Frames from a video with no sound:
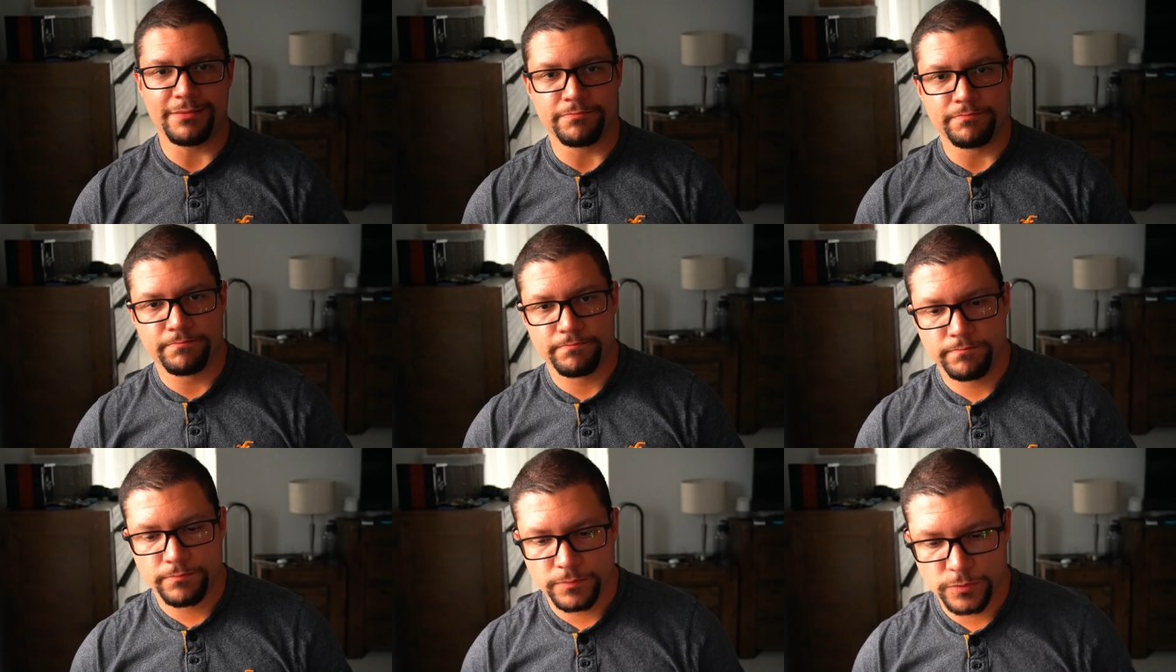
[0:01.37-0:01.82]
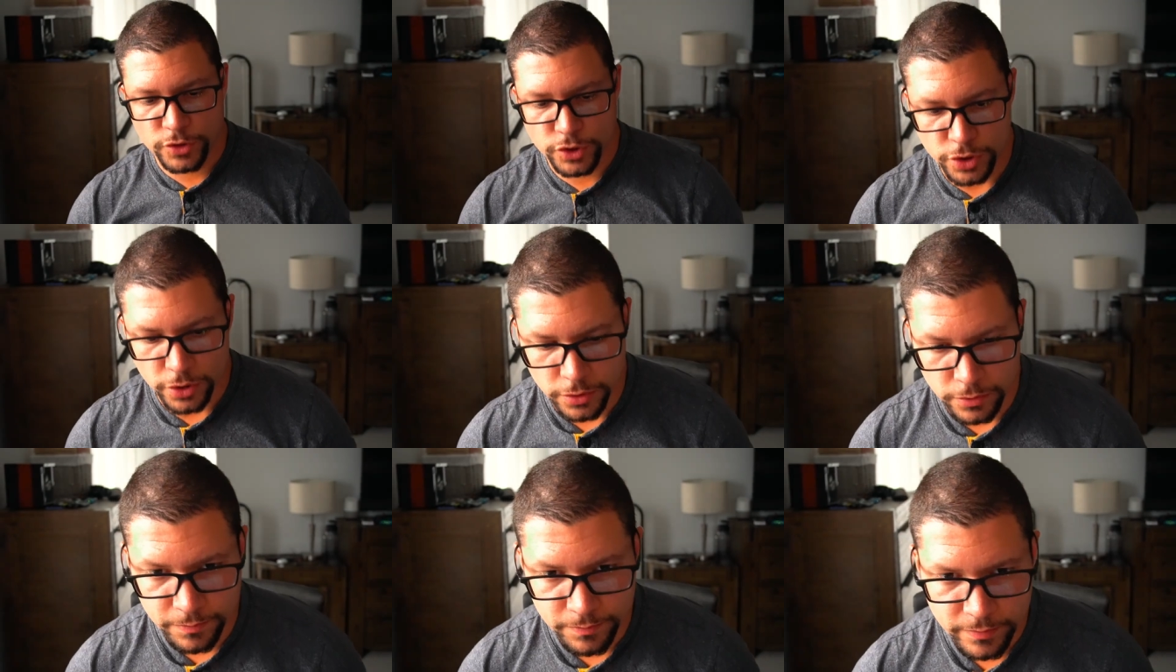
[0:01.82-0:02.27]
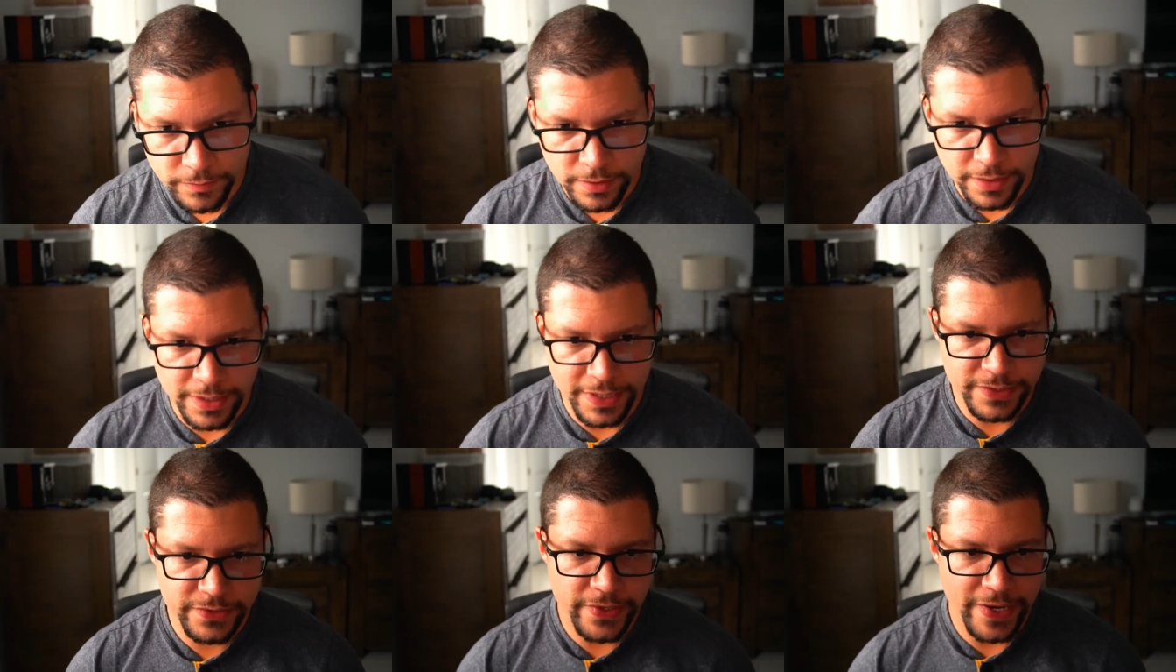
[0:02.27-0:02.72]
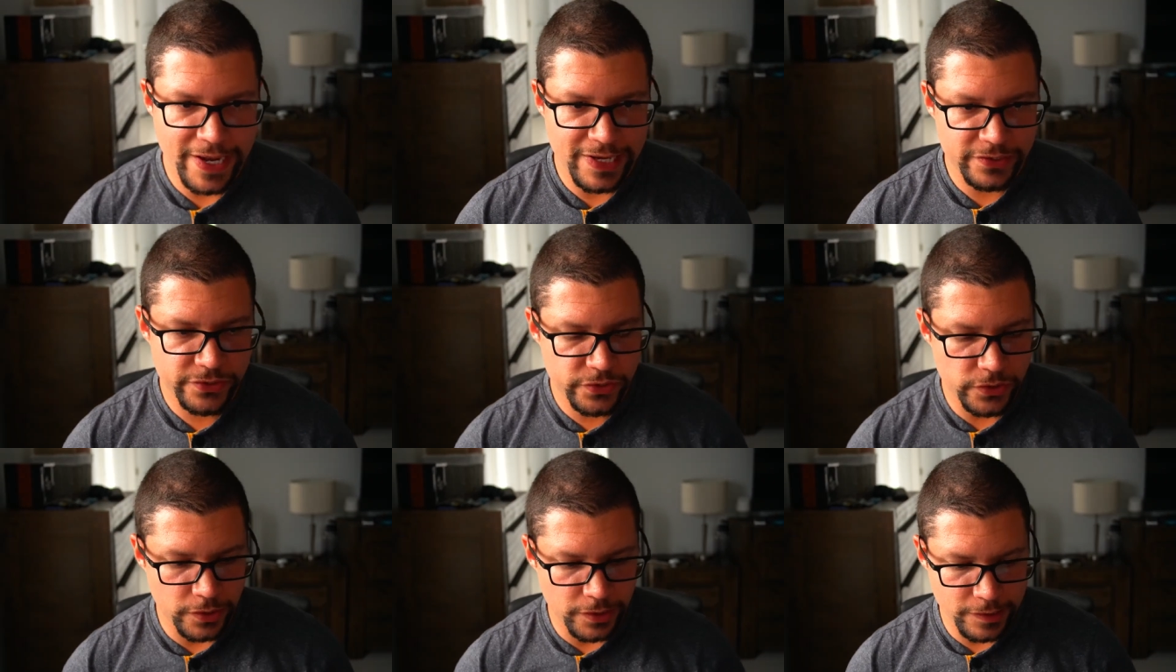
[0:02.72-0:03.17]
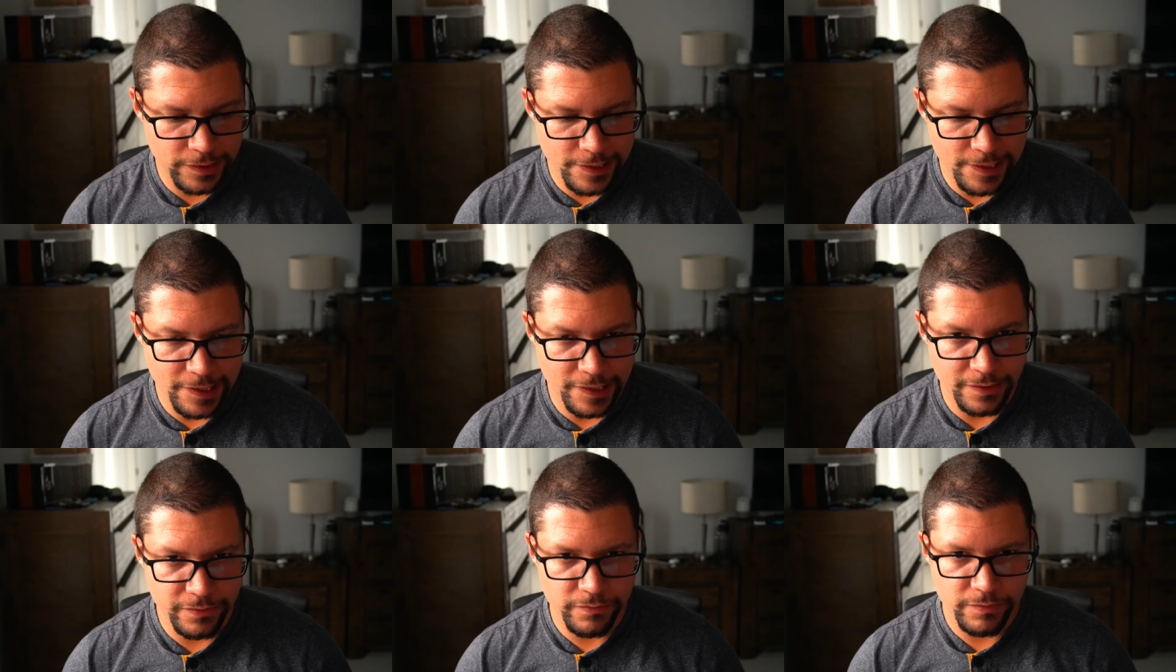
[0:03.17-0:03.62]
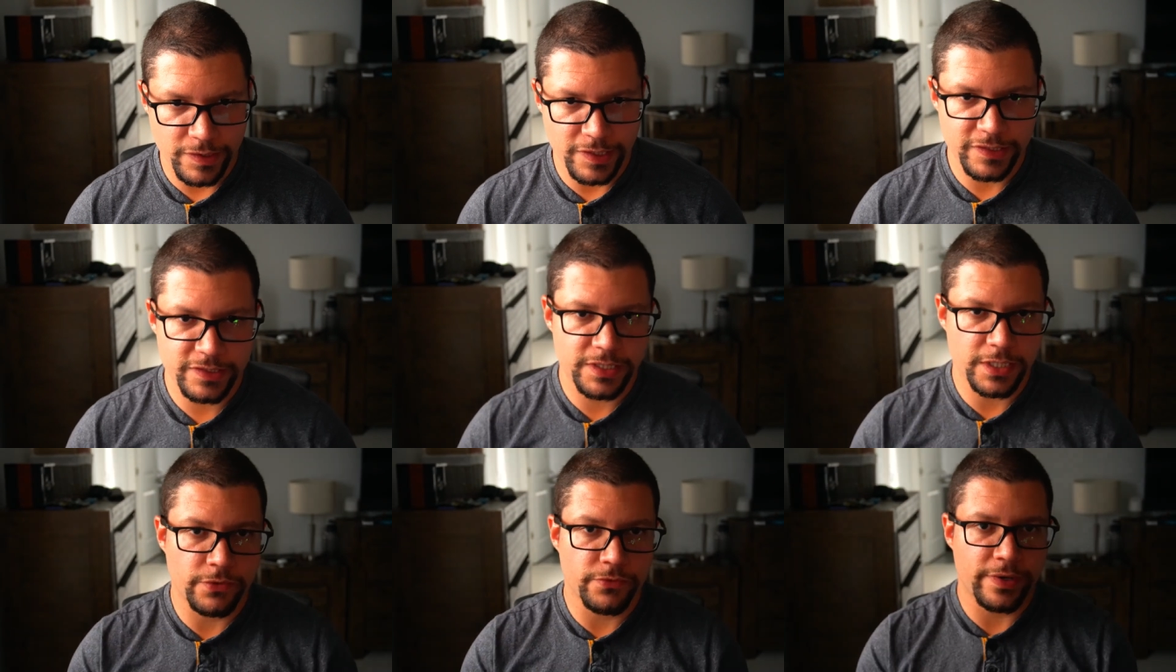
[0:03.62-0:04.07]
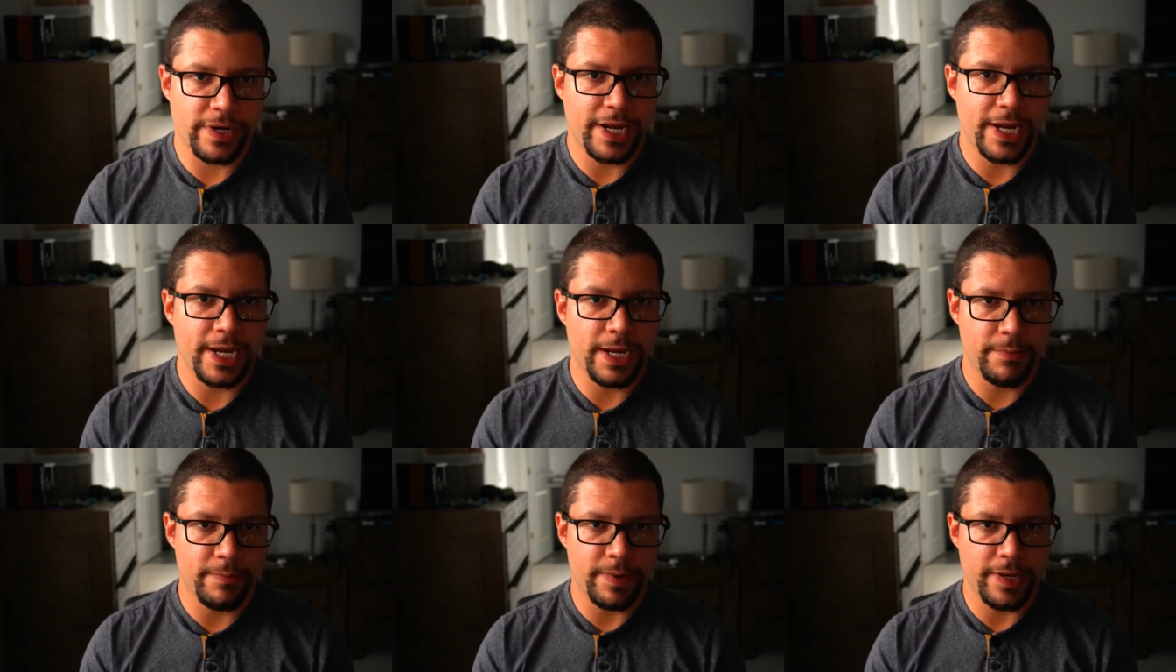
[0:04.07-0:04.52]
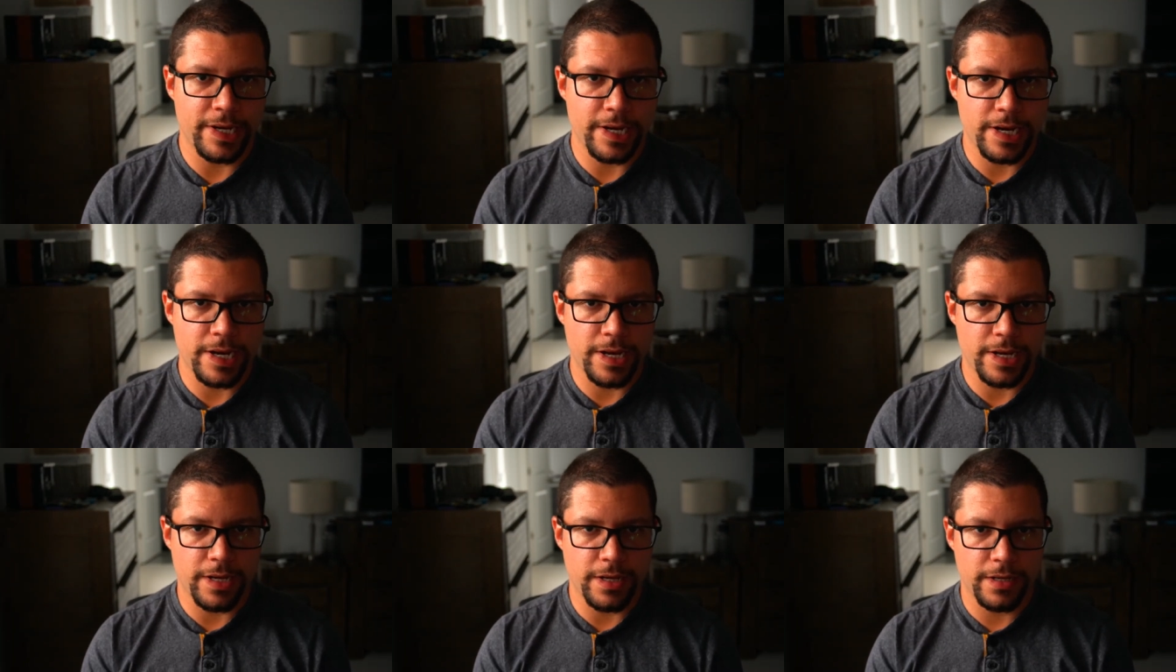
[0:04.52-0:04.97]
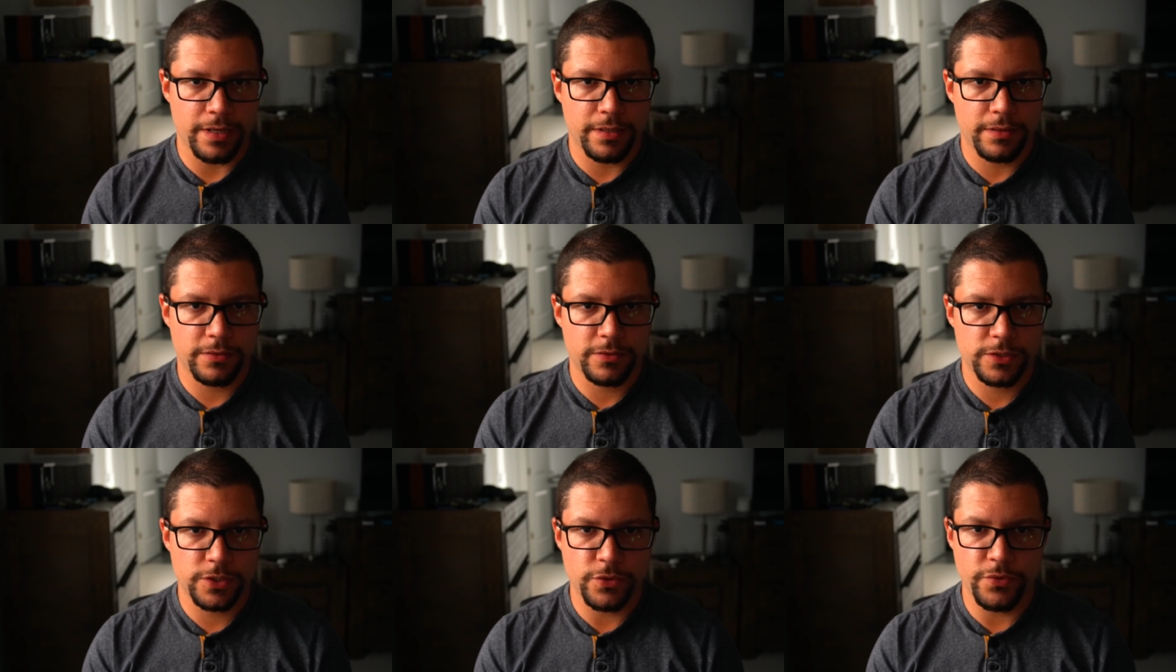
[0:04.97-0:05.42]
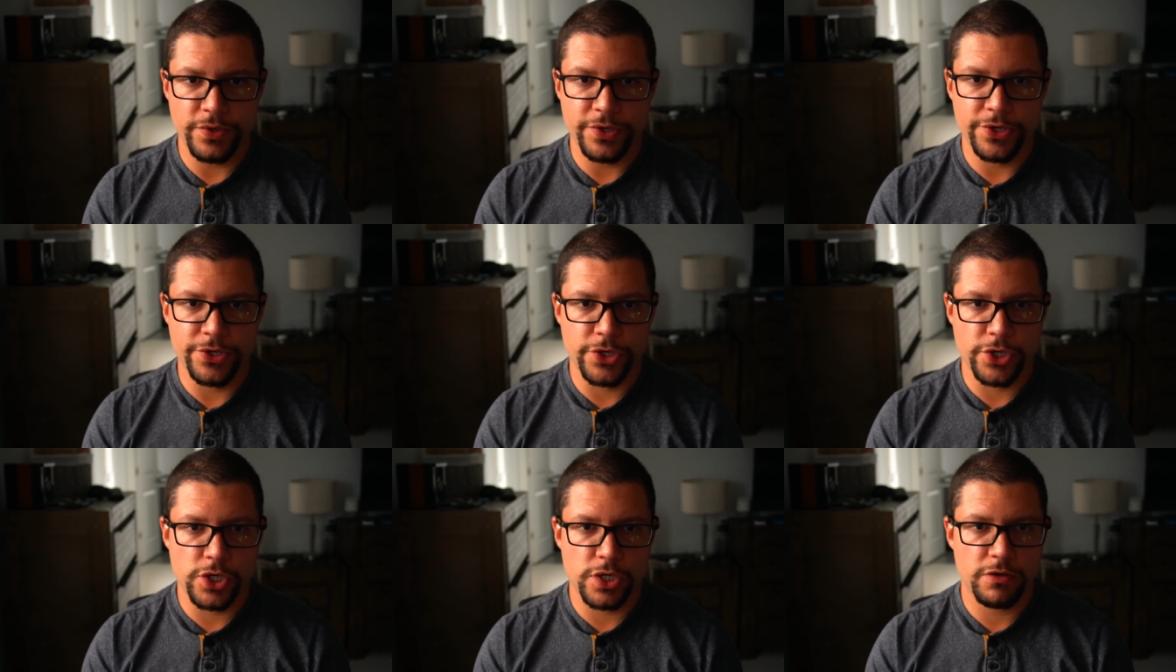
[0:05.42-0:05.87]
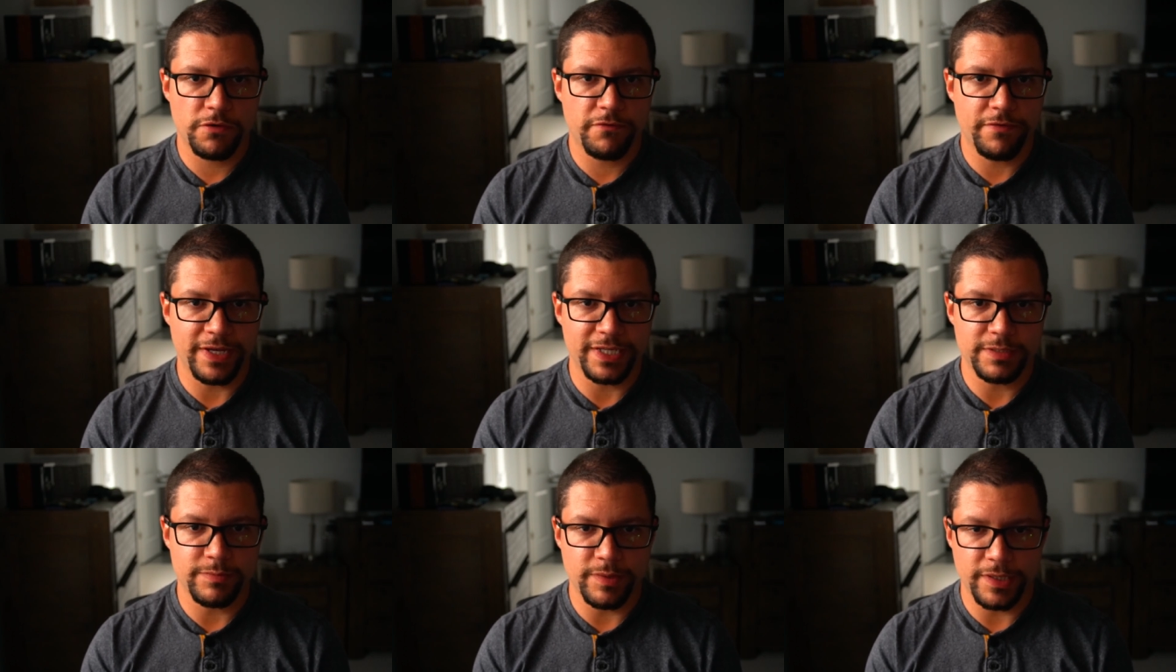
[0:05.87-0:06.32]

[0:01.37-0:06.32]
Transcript: So, as I asked on uh, Instagram and uh, Twitter, Facebook,